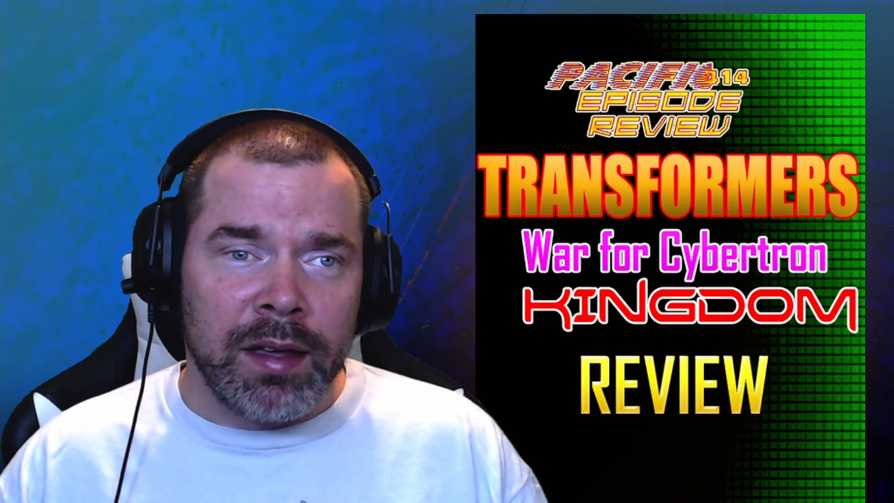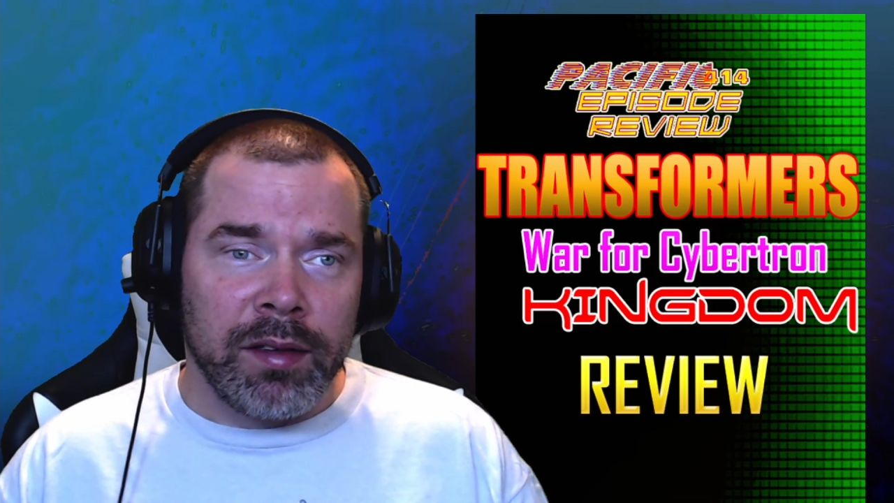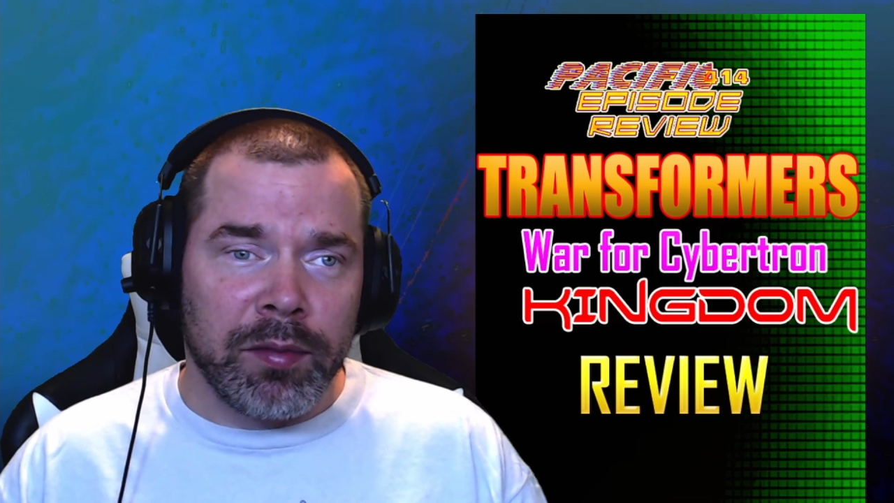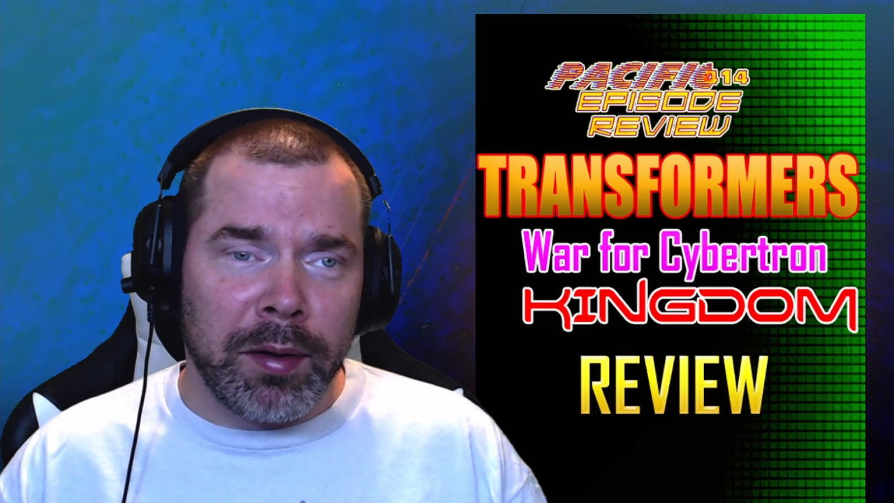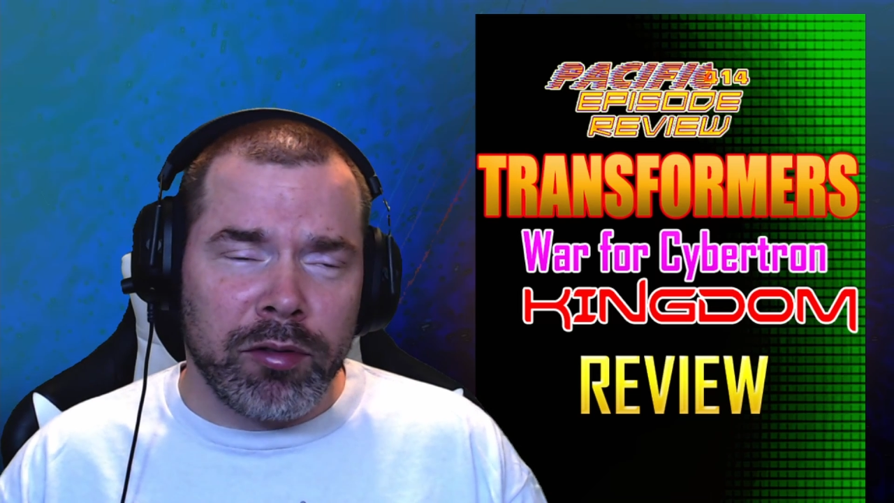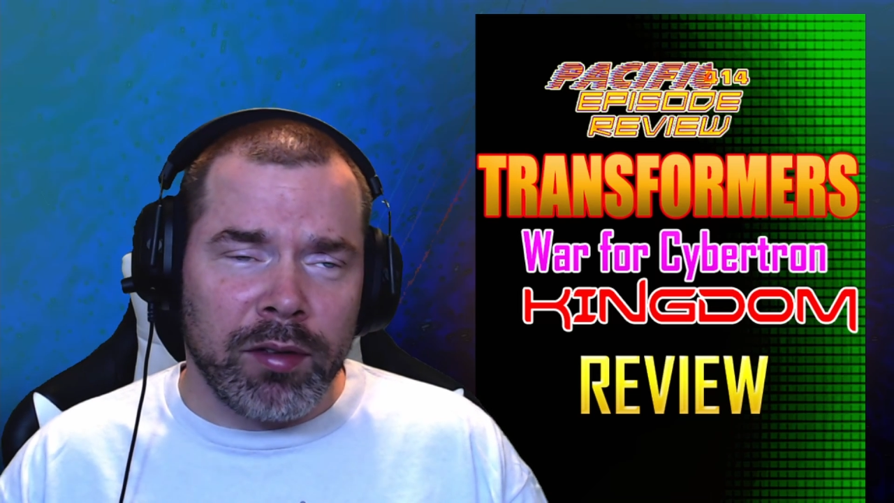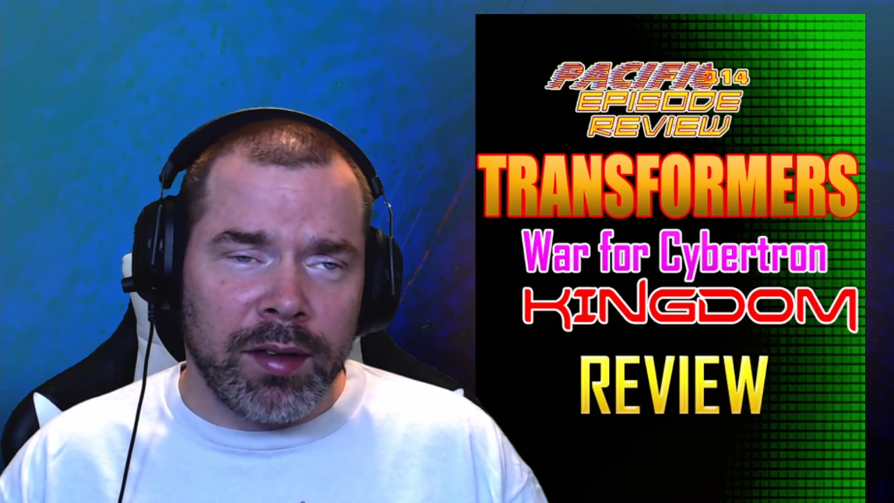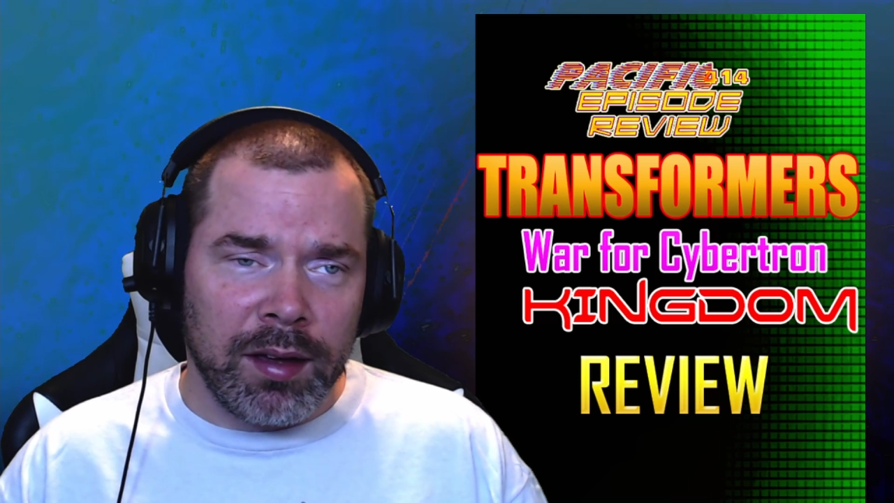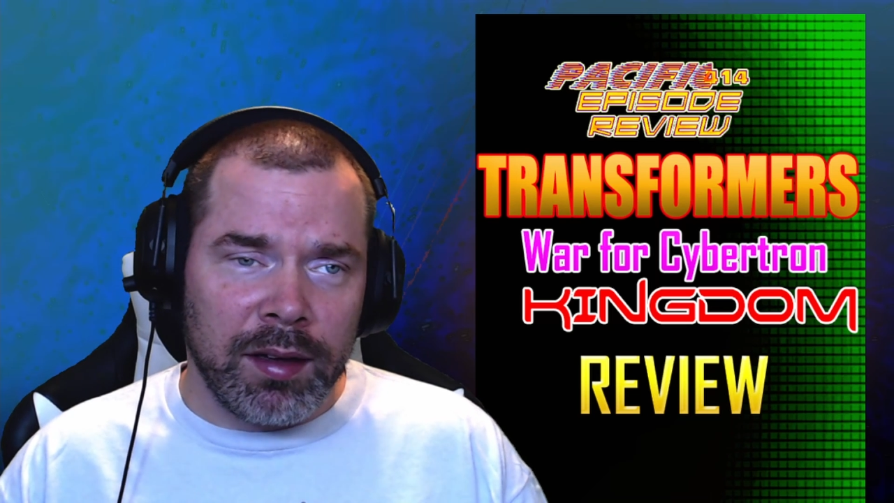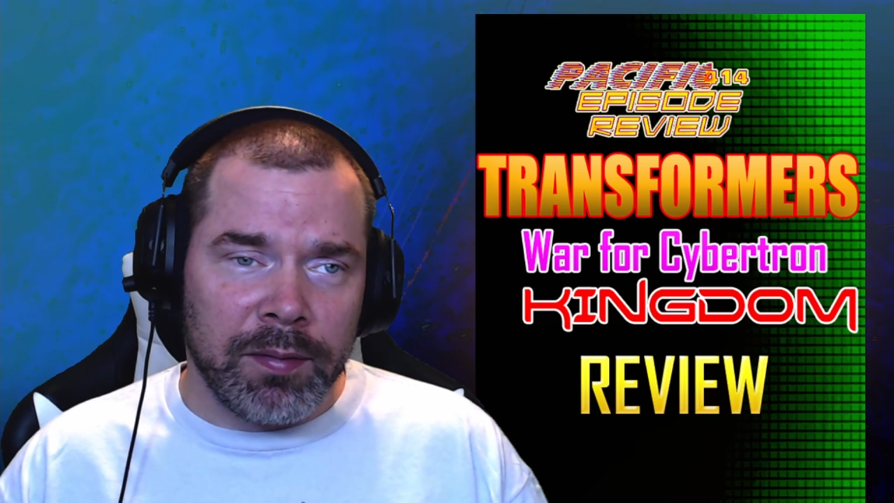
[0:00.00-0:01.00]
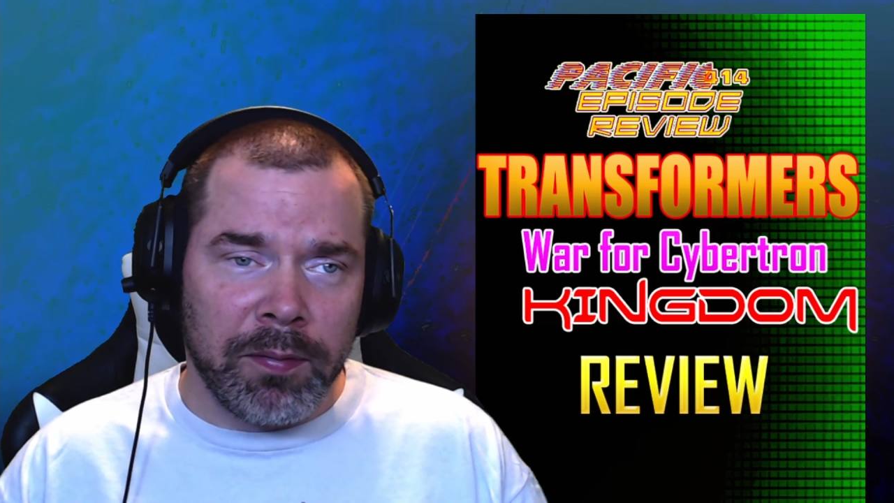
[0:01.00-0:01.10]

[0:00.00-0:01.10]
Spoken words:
especially